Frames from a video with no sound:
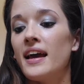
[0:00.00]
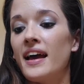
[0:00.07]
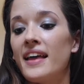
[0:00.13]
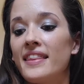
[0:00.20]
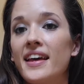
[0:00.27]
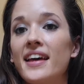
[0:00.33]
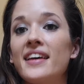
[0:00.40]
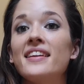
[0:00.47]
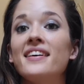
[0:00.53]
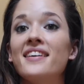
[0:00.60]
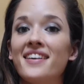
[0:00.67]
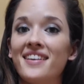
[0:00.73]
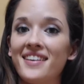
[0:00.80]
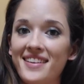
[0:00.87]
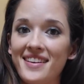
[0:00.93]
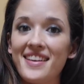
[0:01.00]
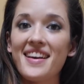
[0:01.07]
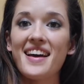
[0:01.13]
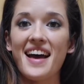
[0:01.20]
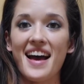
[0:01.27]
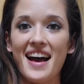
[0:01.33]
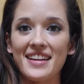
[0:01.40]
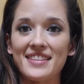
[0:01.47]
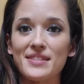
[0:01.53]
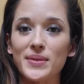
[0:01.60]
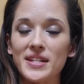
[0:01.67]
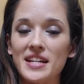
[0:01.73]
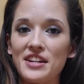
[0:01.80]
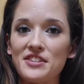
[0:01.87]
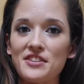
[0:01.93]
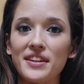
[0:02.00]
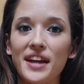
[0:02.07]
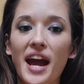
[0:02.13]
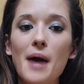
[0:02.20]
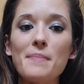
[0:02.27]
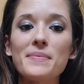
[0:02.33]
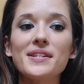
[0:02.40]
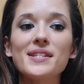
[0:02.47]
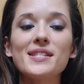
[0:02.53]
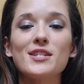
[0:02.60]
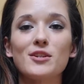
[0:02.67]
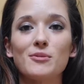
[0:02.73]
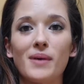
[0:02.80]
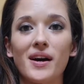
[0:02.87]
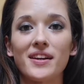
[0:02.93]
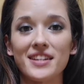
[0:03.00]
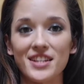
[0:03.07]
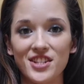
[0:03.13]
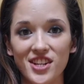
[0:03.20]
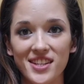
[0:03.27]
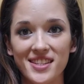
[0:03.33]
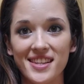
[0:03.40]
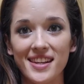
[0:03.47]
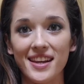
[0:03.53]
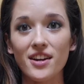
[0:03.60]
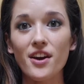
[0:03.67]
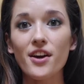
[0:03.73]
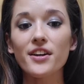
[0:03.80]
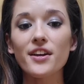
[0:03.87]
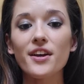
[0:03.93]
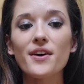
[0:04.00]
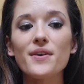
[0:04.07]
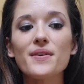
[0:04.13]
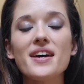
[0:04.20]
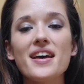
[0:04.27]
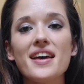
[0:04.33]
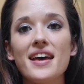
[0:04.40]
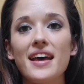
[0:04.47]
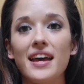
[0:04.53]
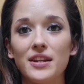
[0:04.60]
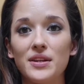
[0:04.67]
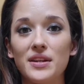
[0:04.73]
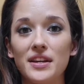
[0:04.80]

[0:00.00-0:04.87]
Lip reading: And then as what naturally happens, your body adjusts to that cardio and you